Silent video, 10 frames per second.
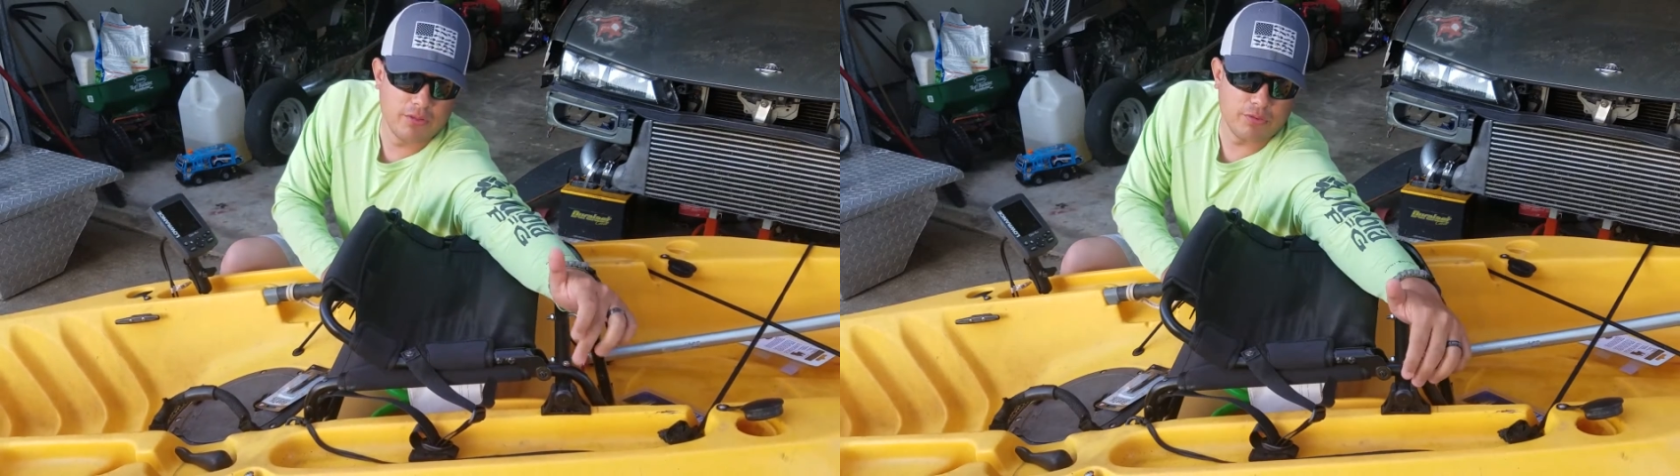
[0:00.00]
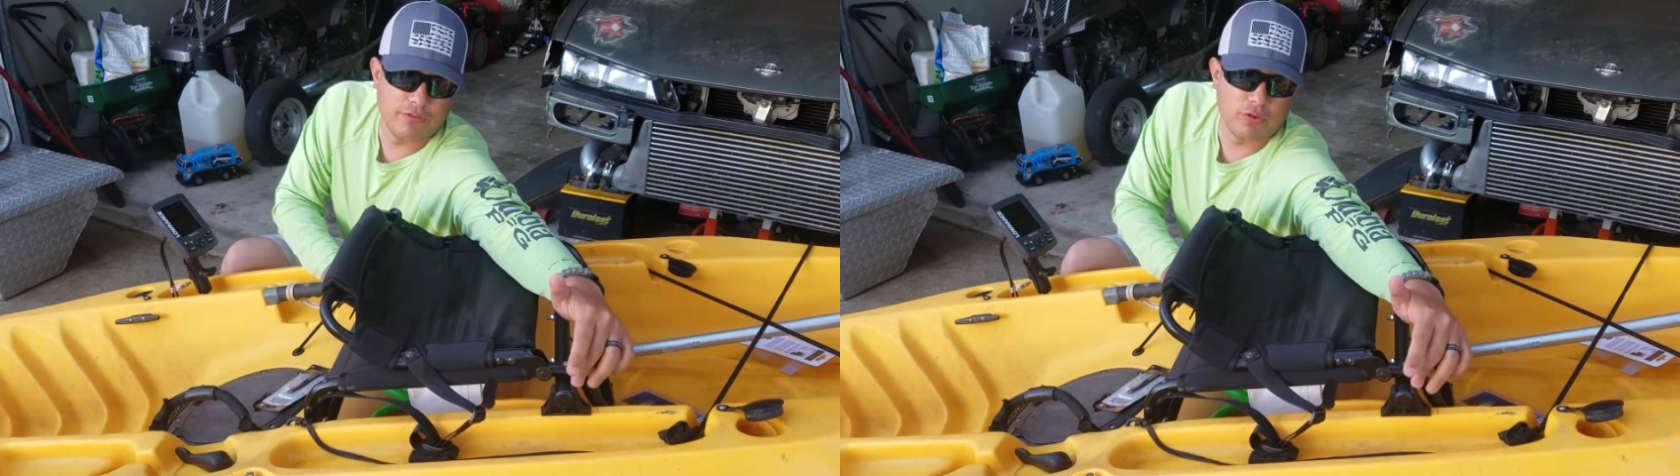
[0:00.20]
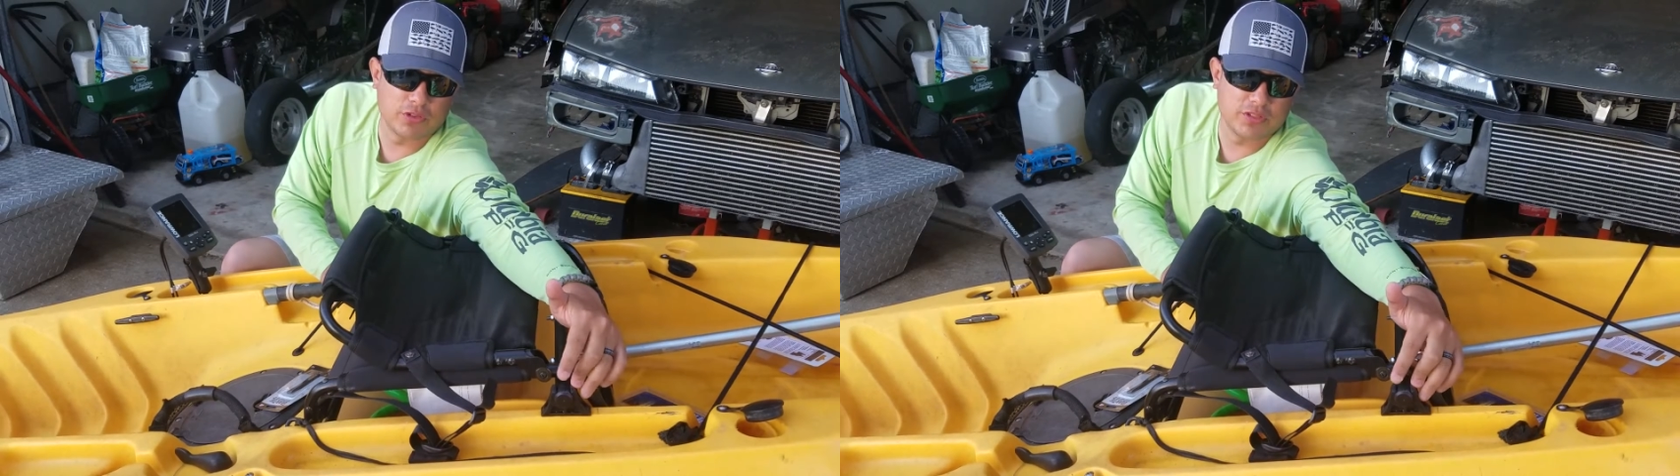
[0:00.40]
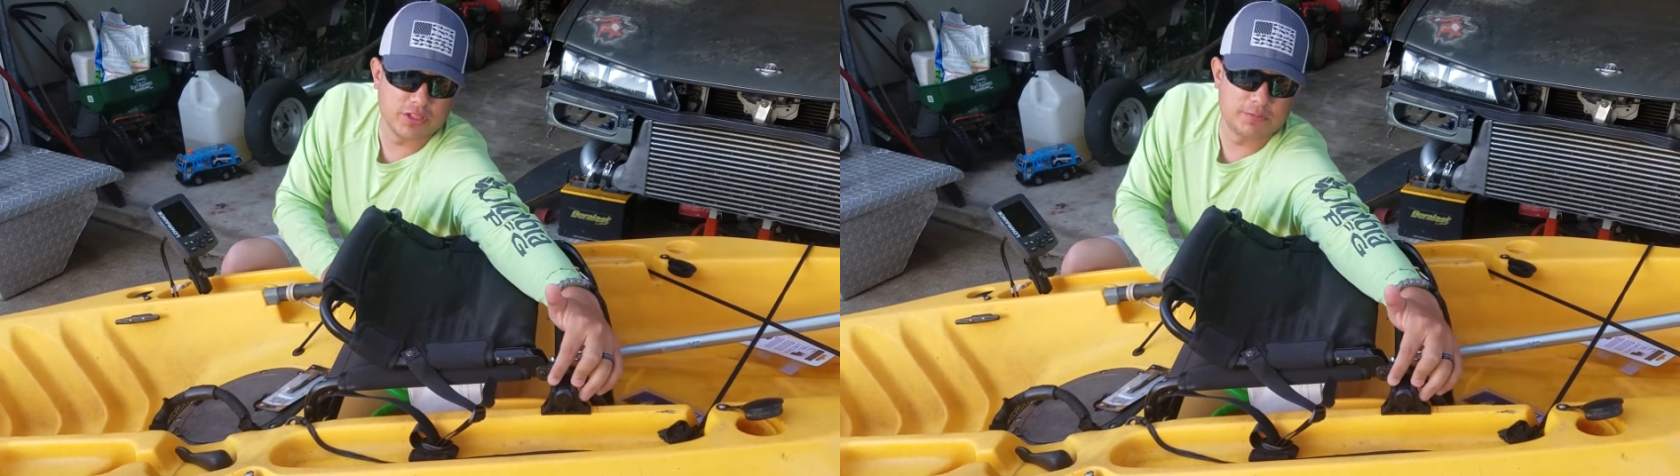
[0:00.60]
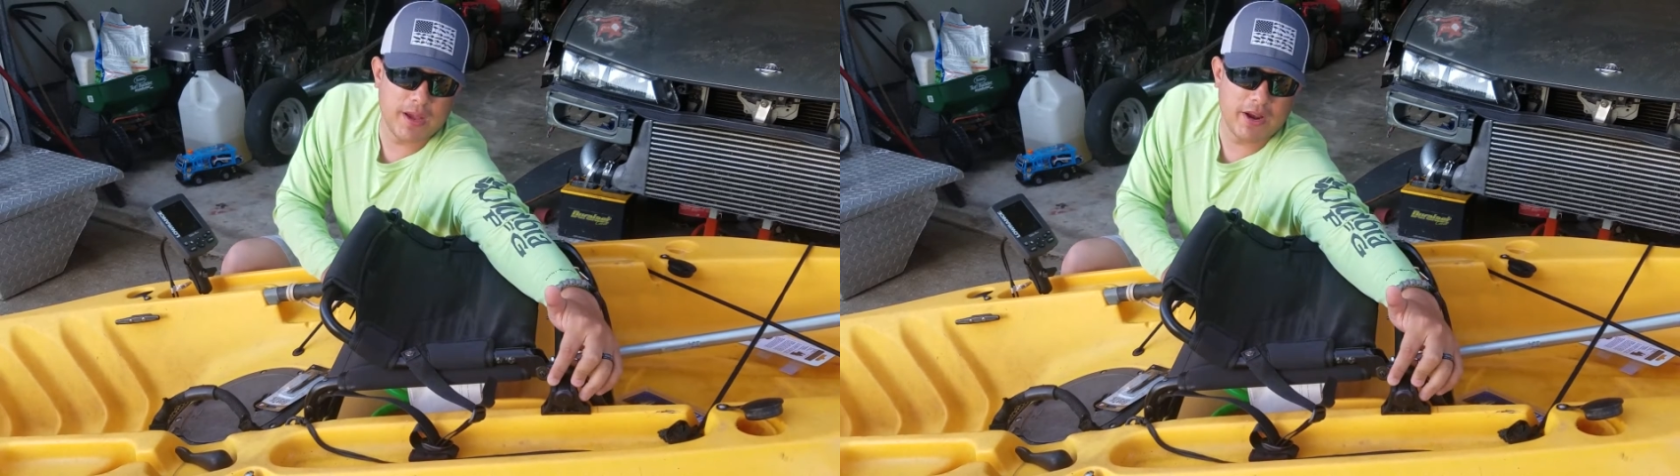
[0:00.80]
3/4
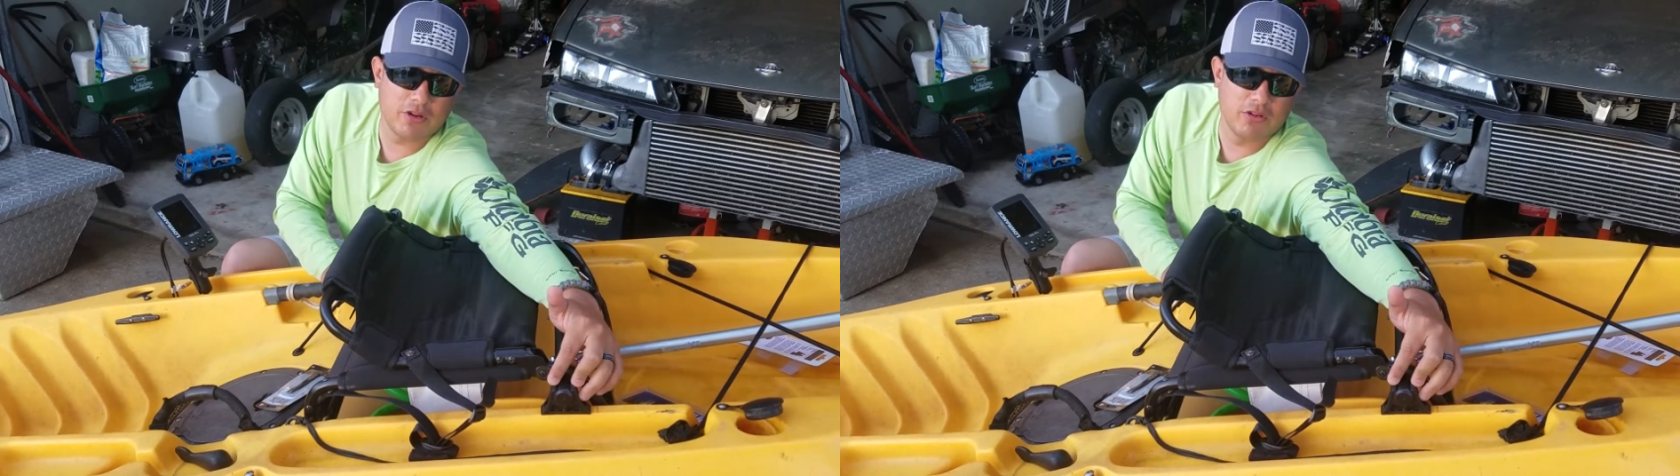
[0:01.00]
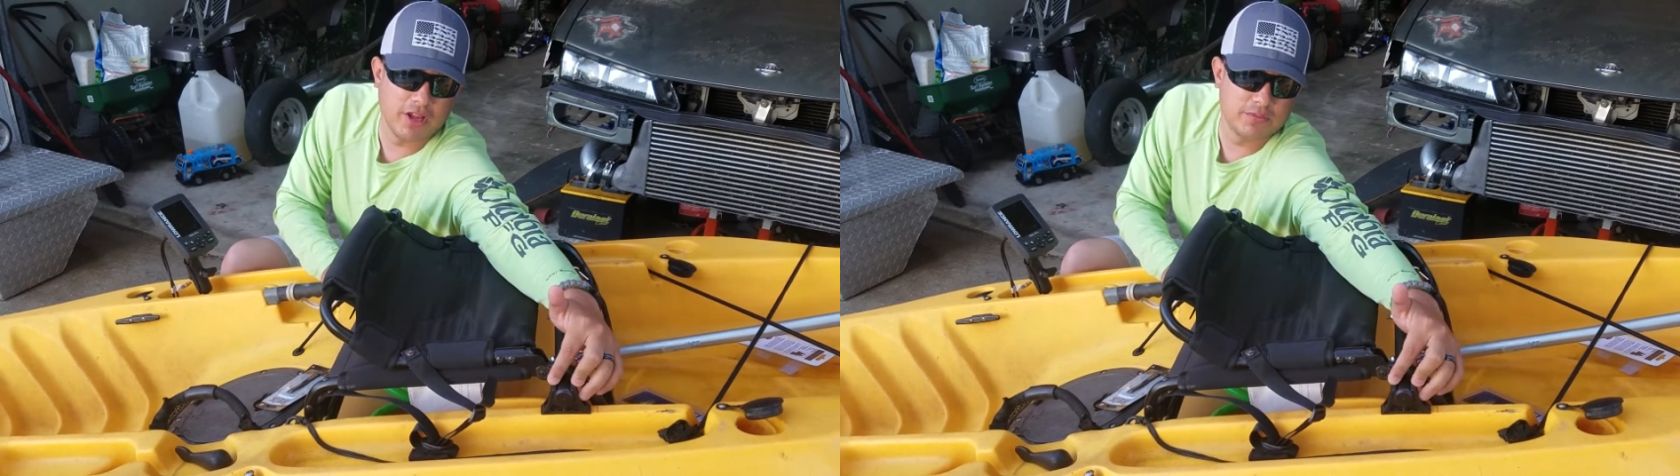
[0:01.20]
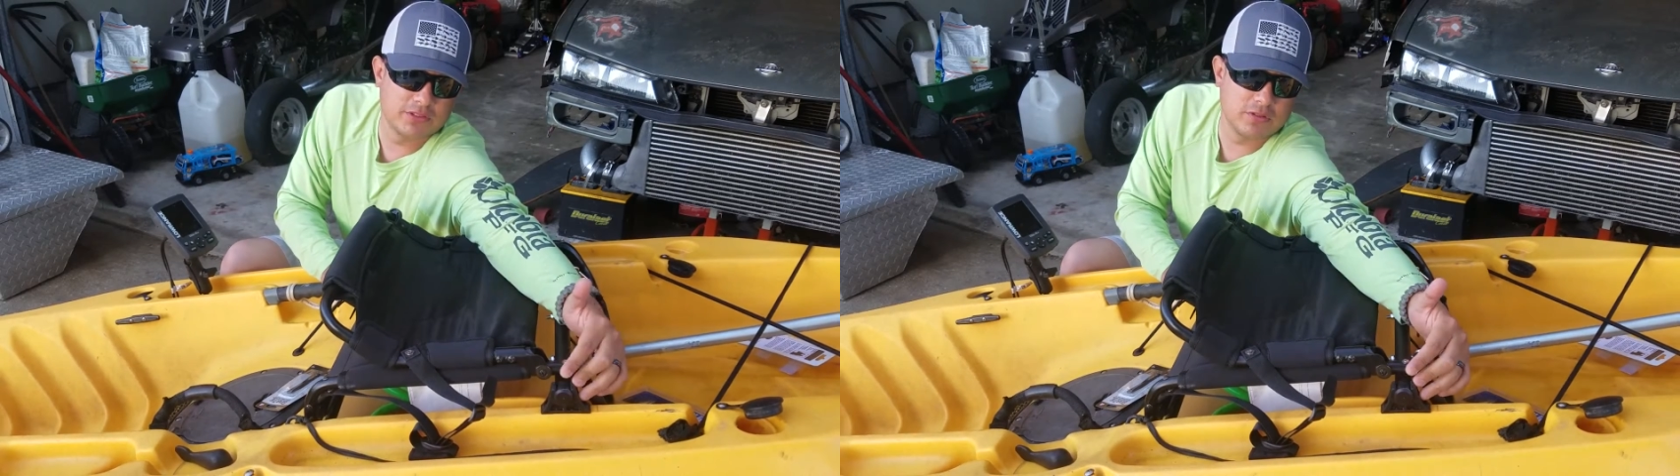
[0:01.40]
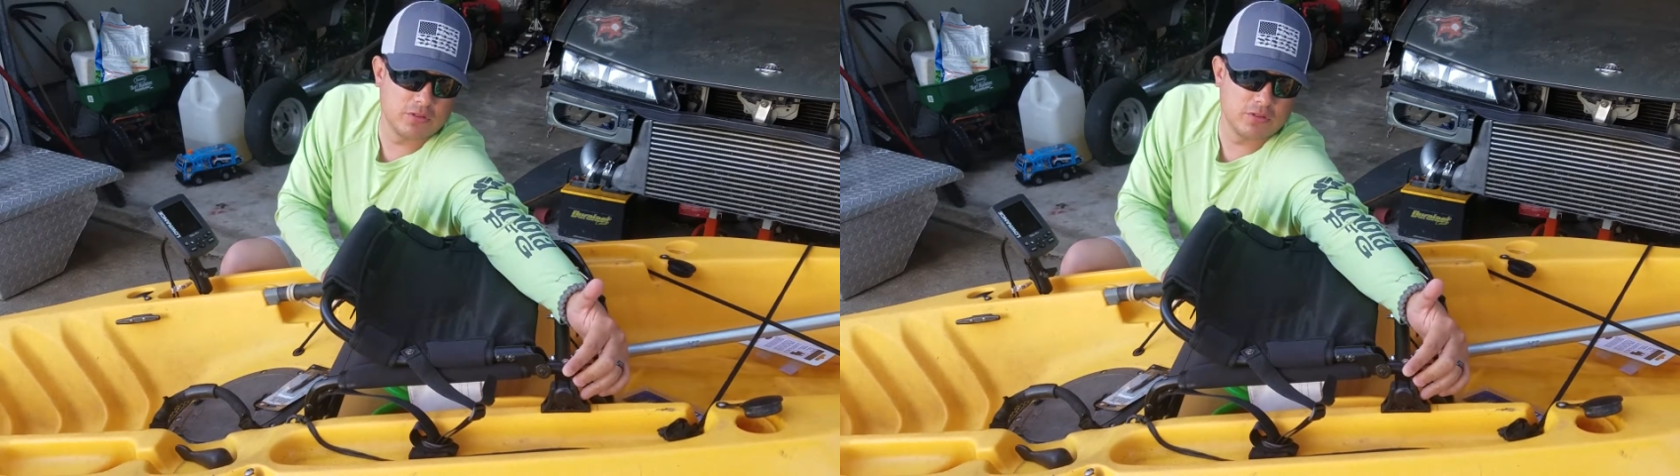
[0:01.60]
inch paddle clips,